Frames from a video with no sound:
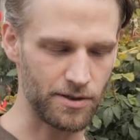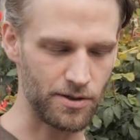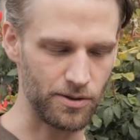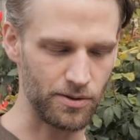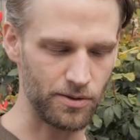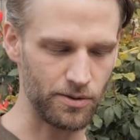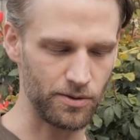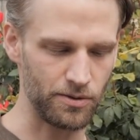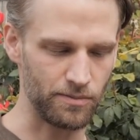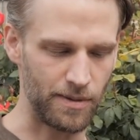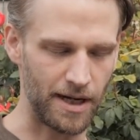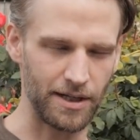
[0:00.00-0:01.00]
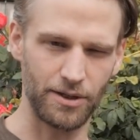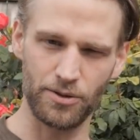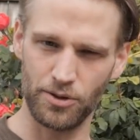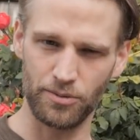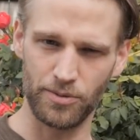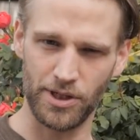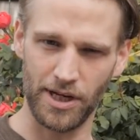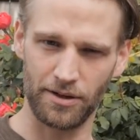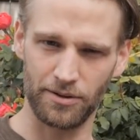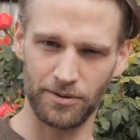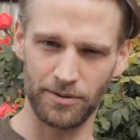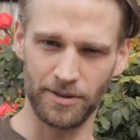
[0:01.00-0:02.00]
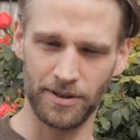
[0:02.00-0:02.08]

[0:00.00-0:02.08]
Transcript: to my YouTube channel.